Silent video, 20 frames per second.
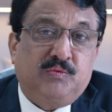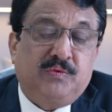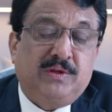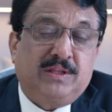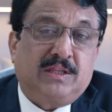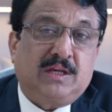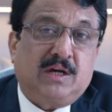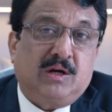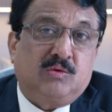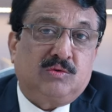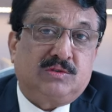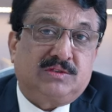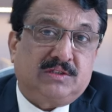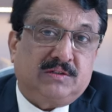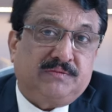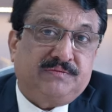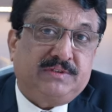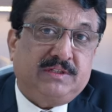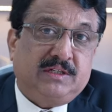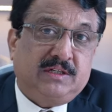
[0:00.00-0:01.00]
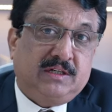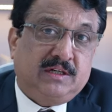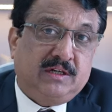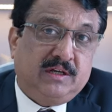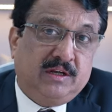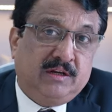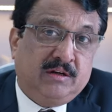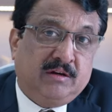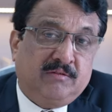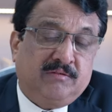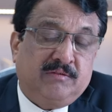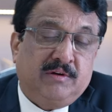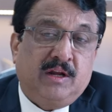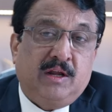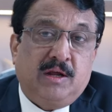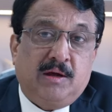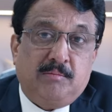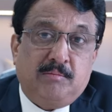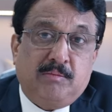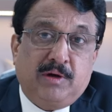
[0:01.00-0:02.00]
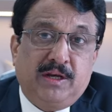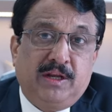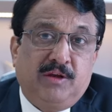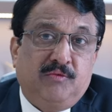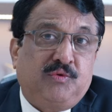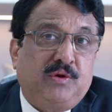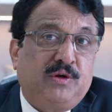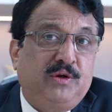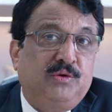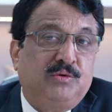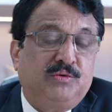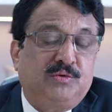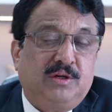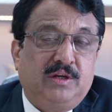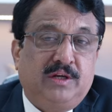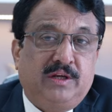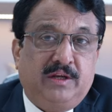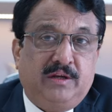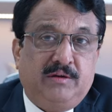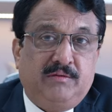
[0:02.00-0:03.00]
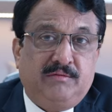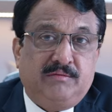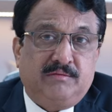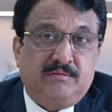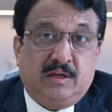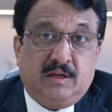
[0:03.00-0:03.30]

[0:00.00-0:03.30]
without sufficient enough money for you to live,